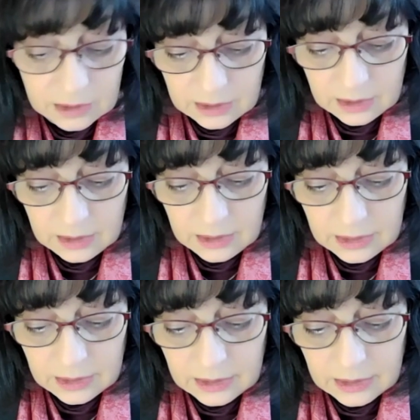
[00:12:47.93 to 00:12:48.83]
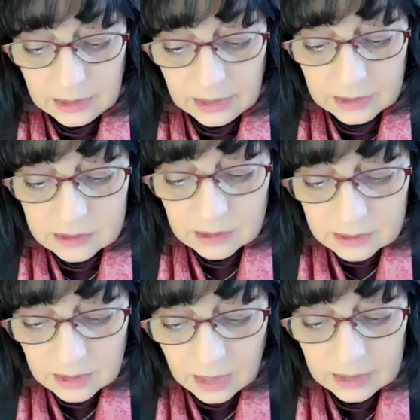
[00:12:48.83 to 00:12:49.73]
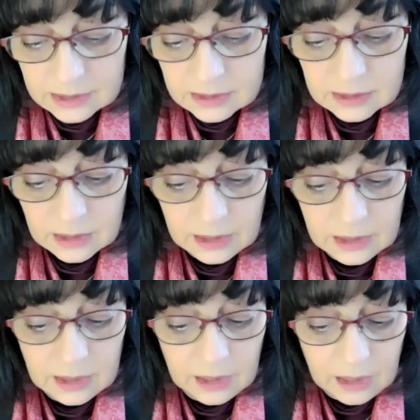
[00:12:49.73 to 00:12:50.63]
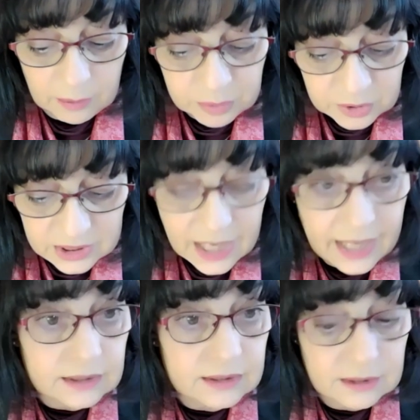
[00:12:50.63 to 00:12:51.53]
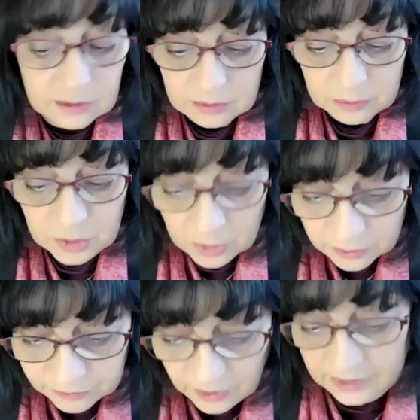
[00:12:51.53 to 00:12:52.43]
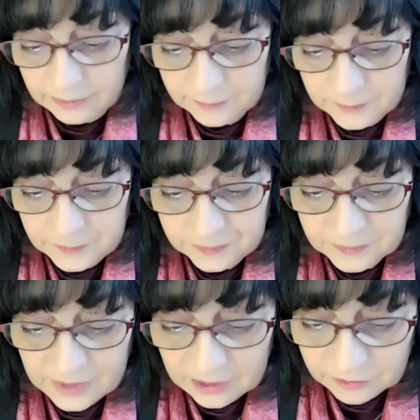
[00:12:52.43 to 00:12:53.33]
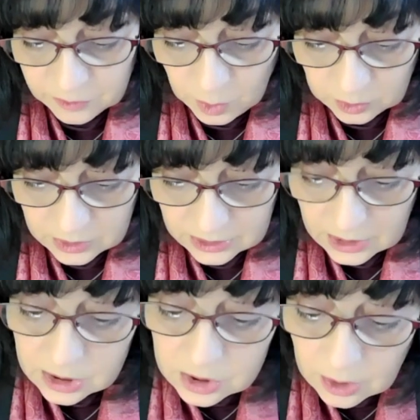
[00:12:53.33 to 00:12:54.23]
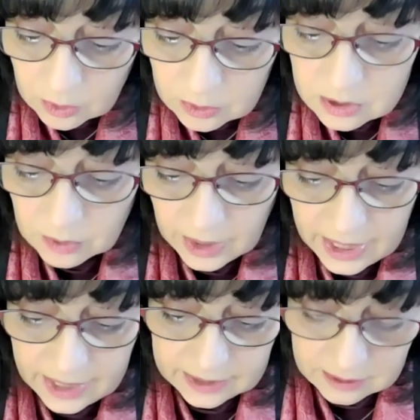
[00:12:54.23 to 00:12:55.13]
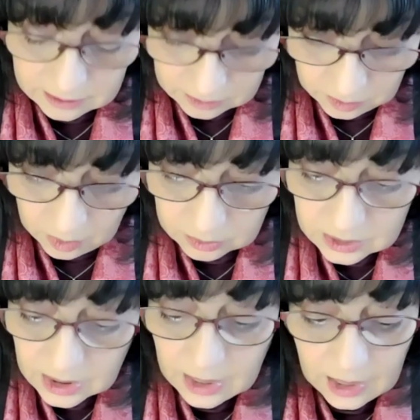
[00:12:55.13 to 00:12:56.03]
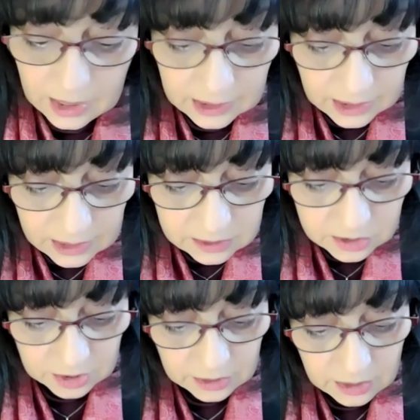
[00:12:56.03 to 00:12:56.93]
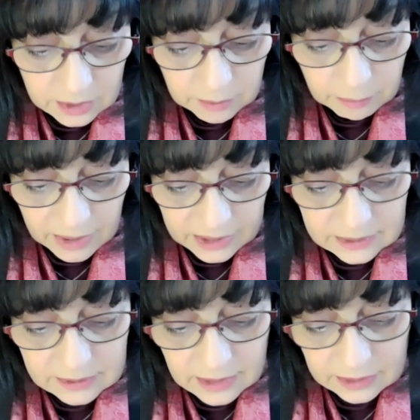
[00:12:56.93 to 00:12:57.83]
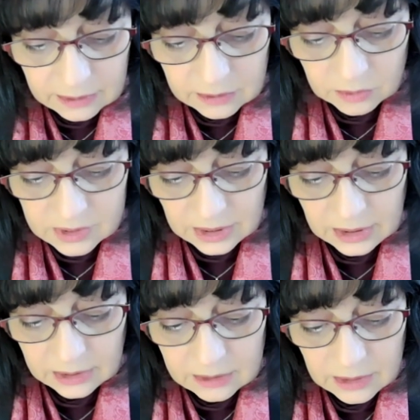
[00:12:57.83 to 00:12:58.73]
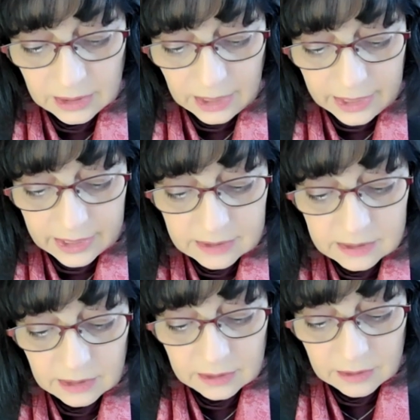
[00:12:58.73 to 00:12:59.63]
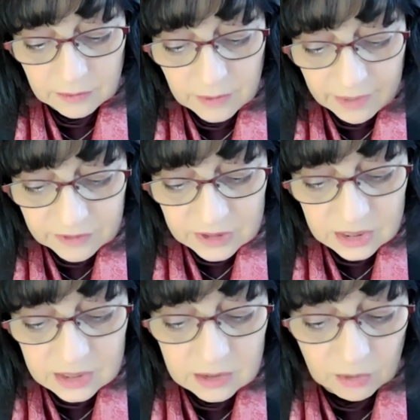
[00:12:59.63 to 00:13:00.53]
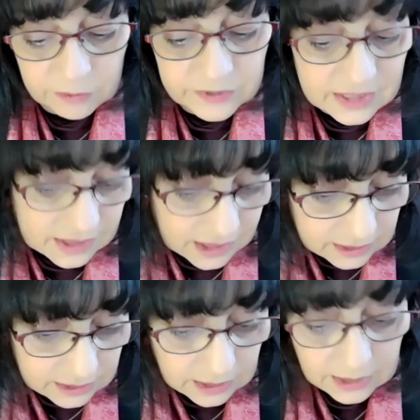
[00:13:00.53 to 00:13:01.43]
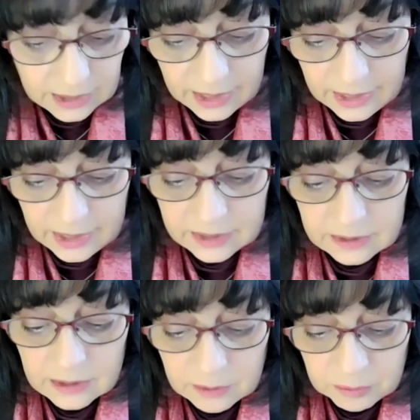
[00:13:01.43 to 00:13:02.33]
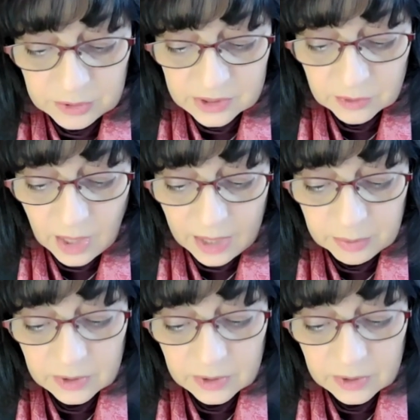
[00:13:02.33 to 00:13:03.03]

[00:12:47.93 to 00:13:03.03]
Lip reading: exercise, protect, purify. End of quote. She also adds, quote, a culture might diagnose it as the ravages of sin and prescribe